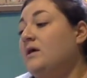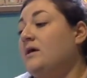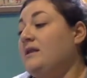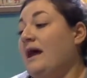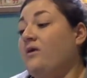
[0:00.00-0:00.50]

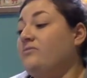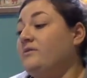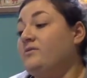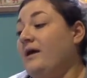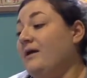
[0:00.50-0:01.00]
Now the
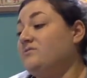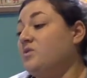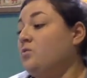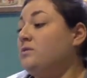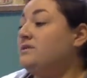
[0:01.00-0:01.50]
little house
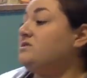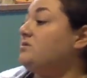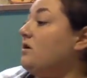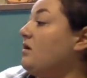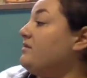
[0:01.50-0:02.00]
only
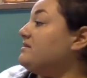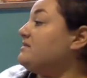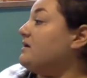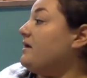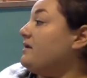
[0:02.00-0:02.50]
saw the
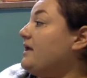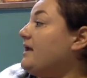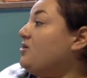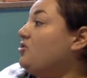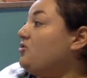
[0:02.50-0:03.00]
sun
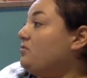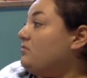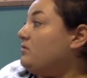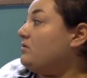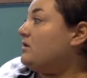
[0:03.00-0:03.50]
at
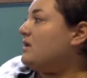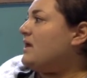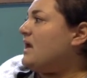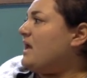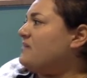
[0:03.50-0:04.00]
noon
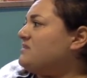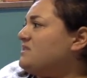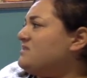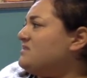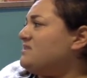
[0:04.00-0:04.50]
and
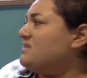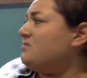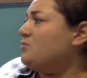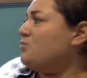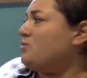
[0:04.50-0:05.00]
didn't see the
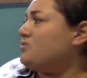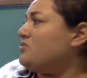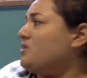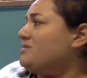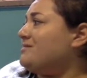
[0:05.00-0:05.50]
moon or
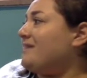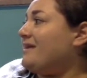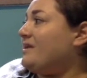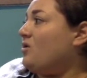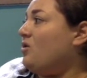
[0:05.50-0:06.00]
stars at night
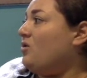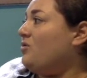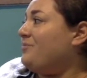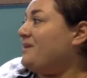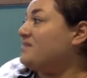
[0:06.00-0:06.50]
at
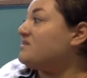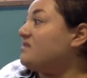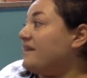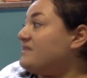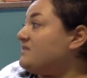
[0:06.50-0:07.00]
all because the
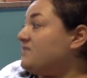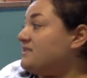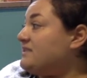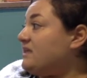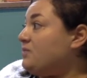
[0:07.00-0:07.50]
lights of the
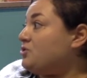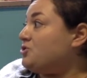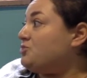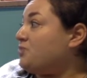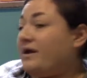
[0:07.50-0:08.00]
city were
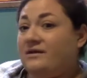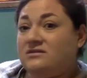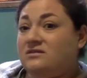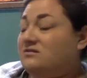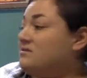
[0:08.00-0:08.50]
too bright.